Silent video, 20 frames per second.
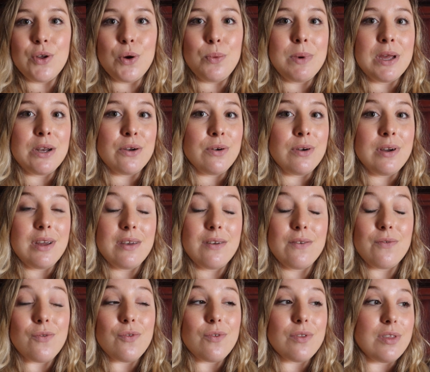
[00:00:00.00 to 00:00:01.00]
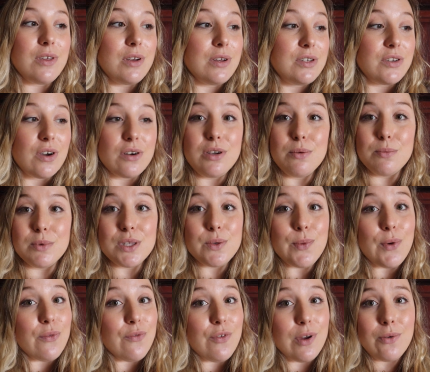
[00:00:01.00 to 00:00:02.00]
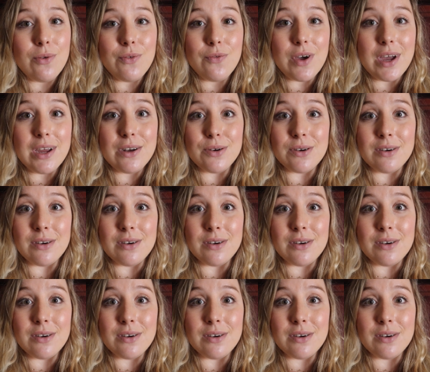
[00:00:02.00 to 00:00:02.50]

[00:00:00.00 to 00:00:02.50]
no matter if the documents were verified